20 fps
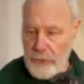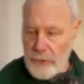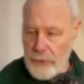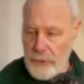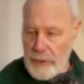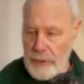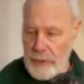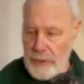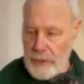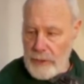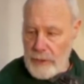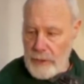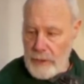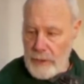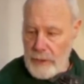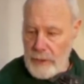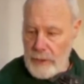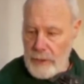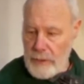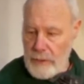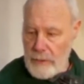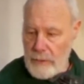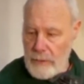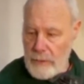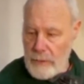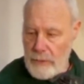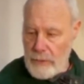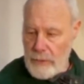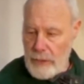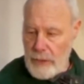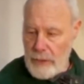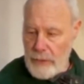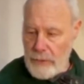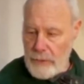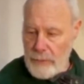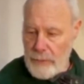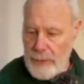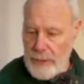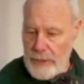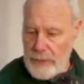screen
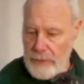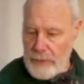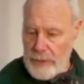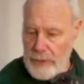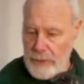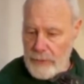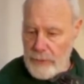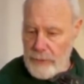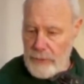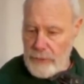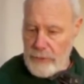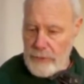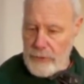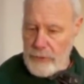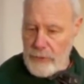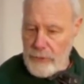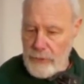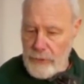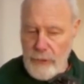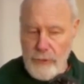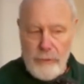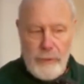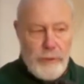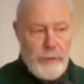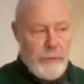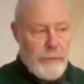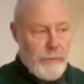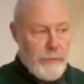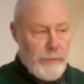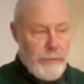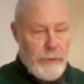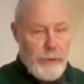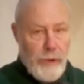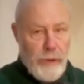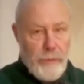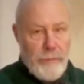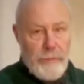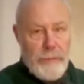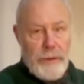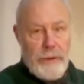supplies electricity to the short one.
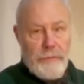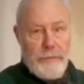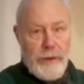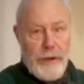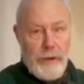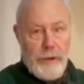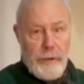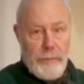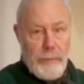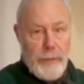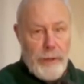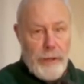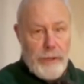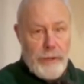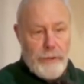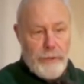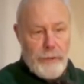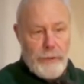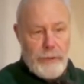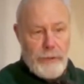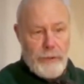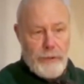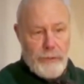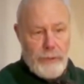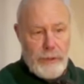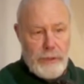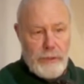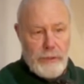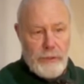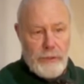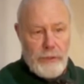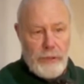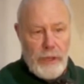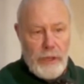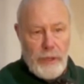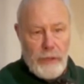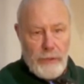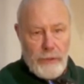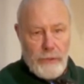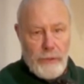So you fire a bullet through these screens
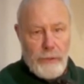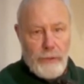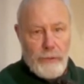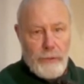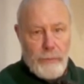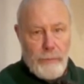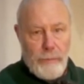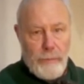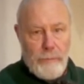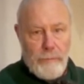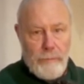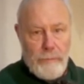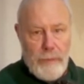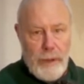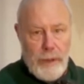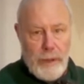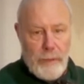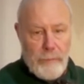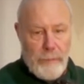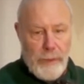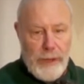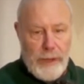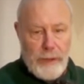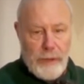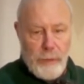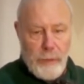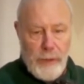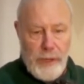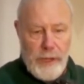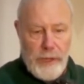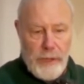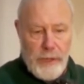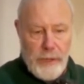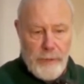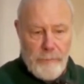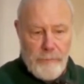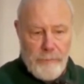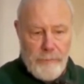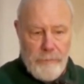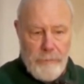so as to break the
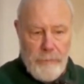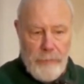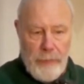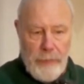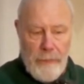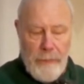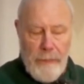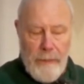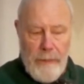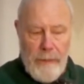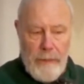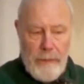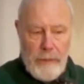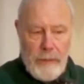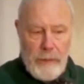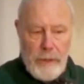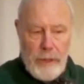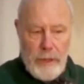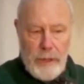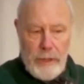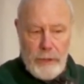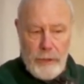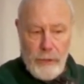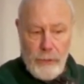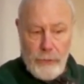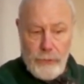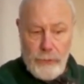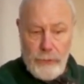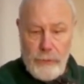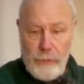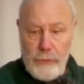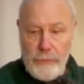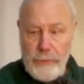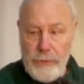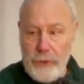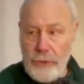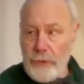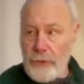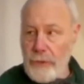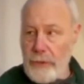wire. Goes through the
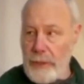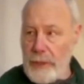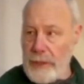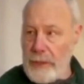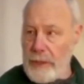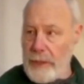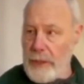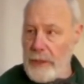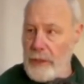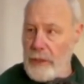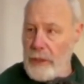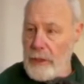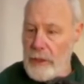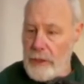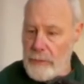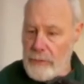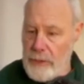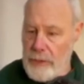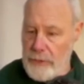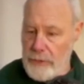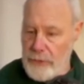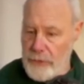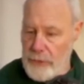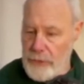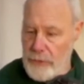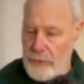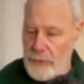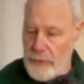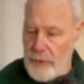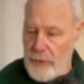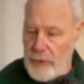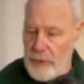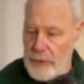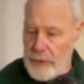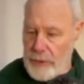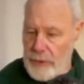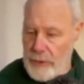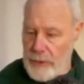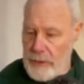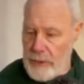first screen, and the long rod starts
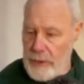falling.